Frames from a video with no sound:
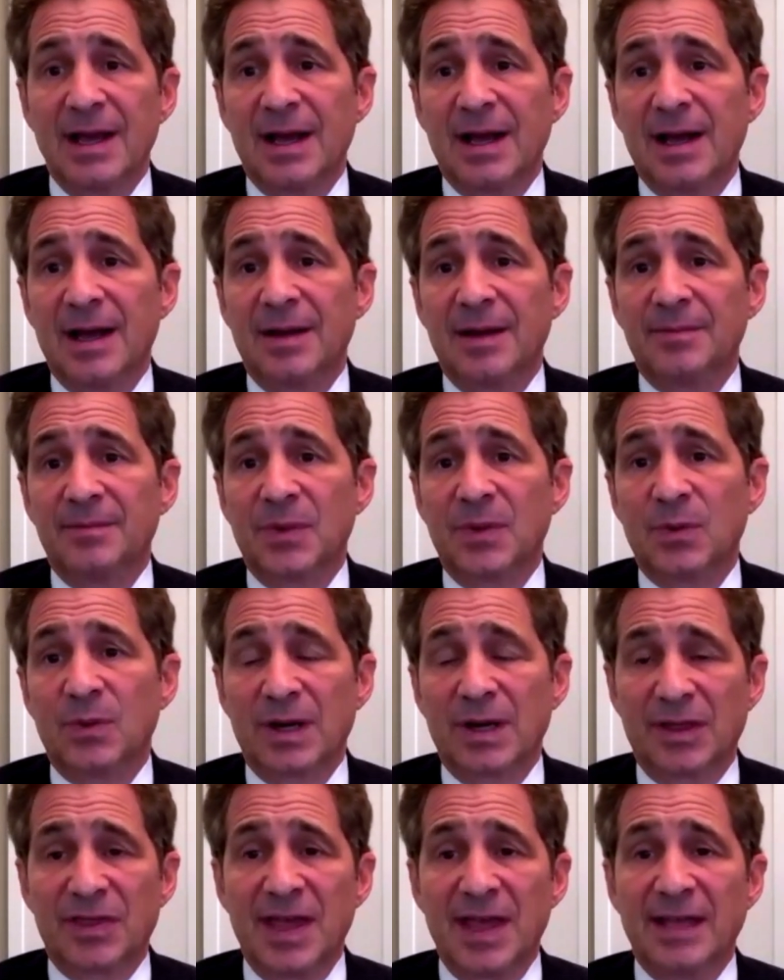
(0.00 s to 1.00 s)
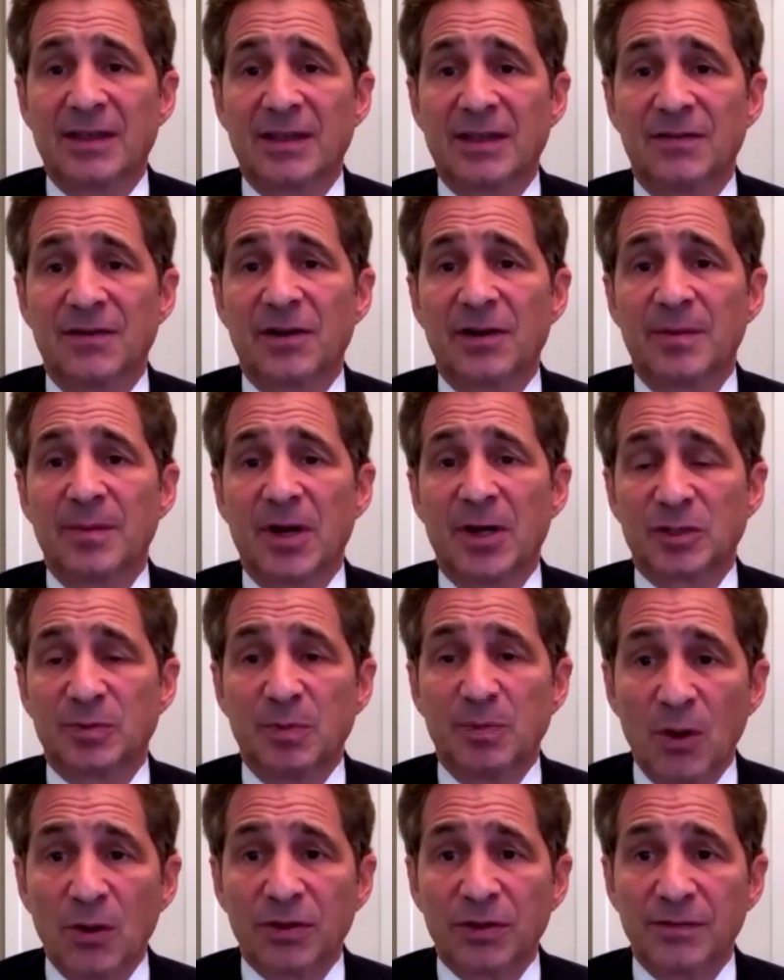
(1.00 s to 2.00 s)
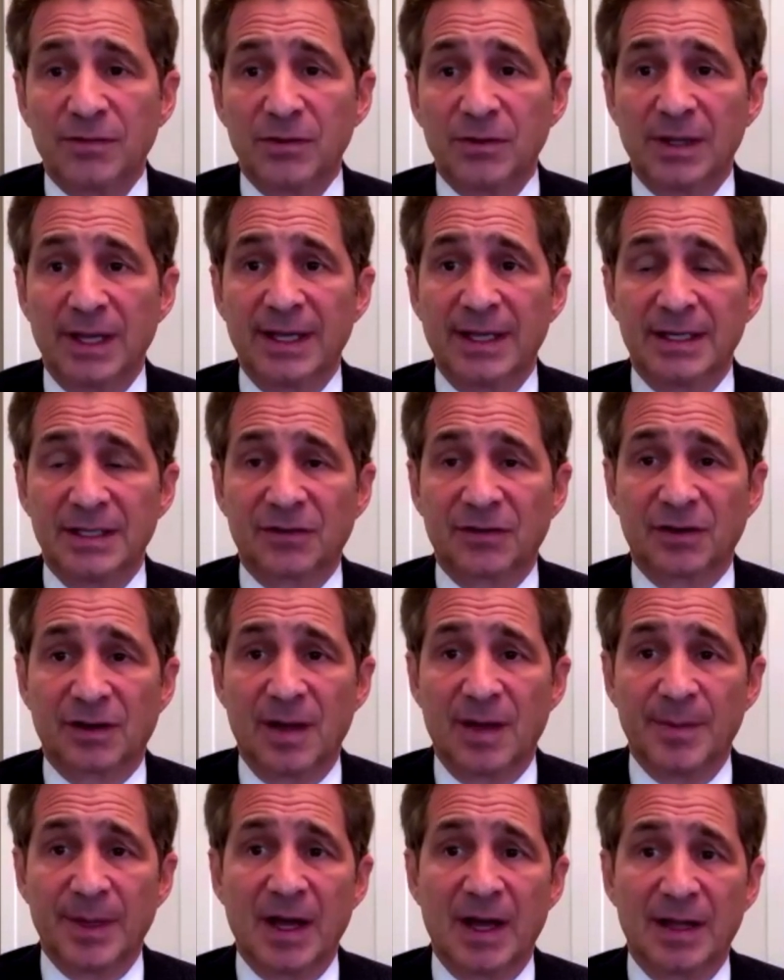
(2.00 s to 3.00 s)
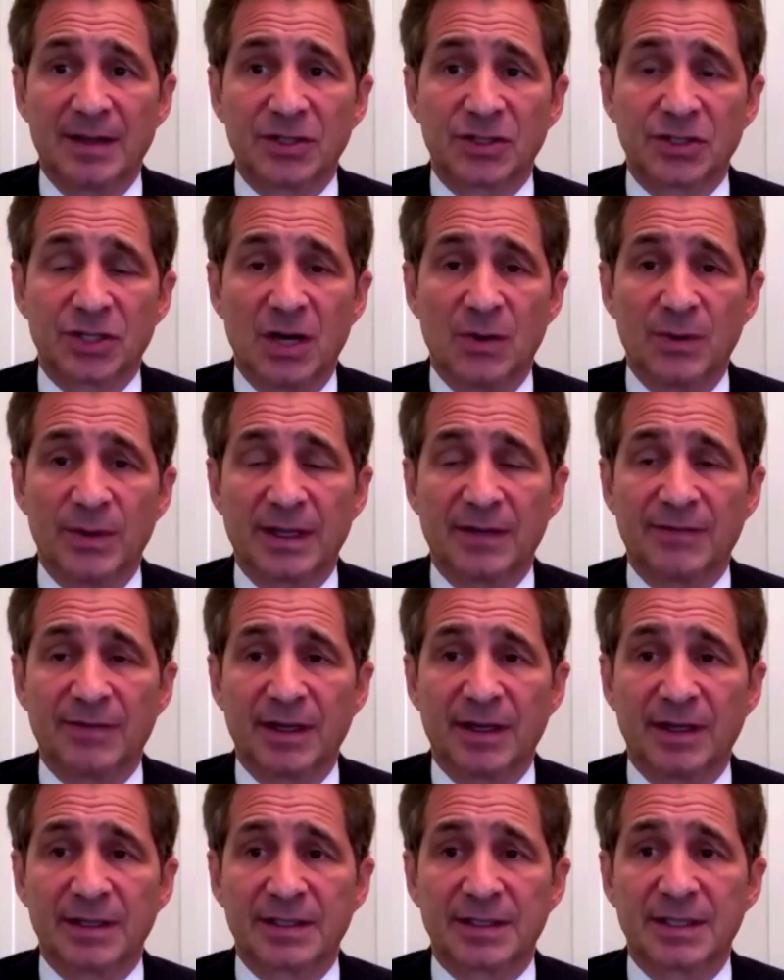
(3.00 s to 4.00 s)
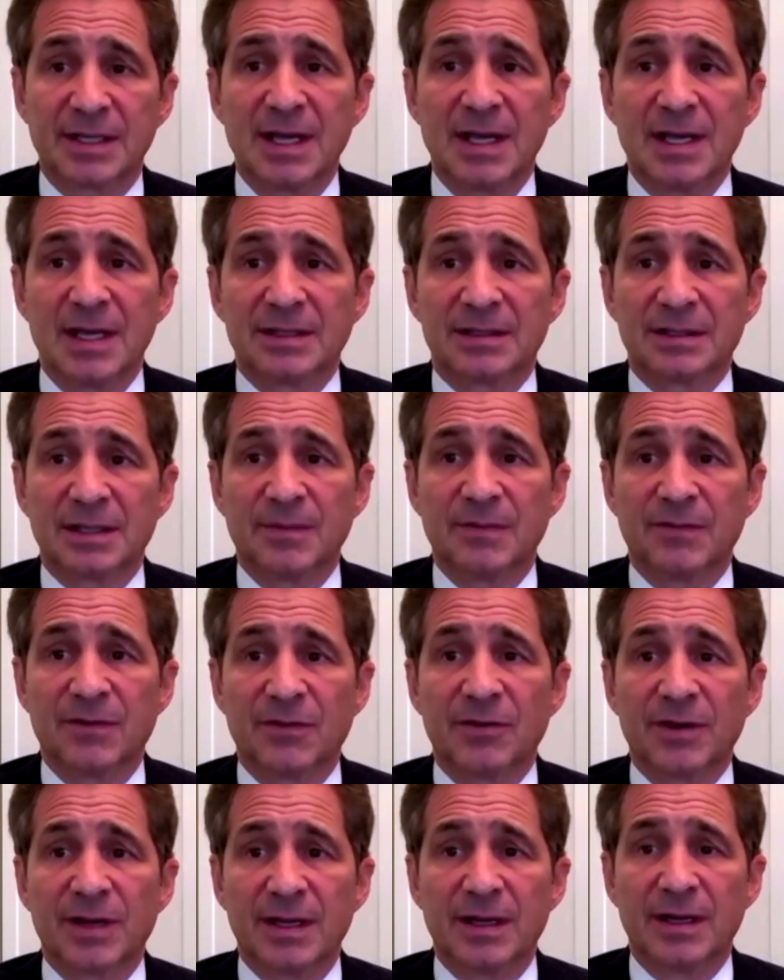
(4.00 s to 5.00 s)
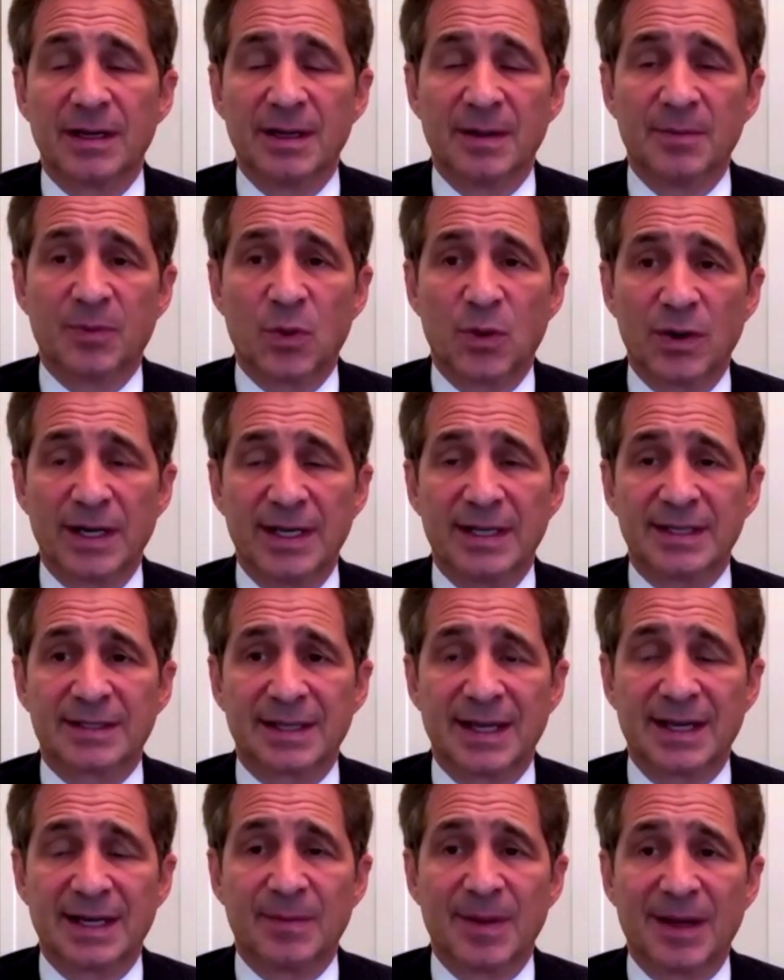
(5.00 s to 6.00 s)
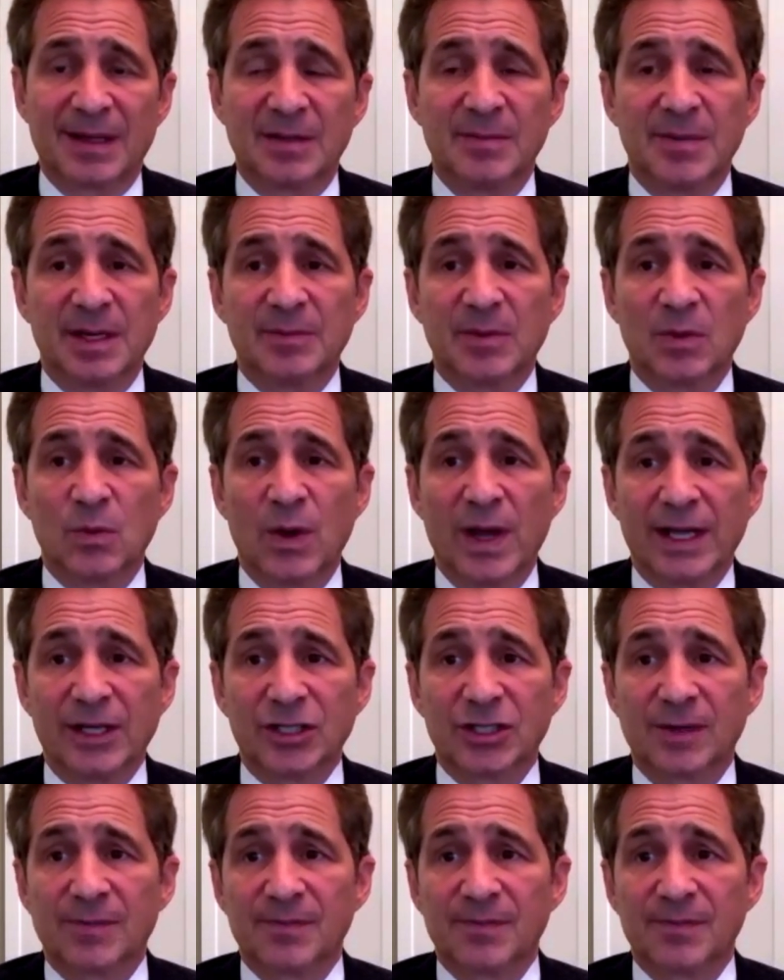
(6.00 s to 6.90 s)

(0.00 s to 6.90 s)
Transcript: Um, but we want to thank you very much, both of you ladies, for coming on the show and giving us some very uh, important insight about the minimum wage.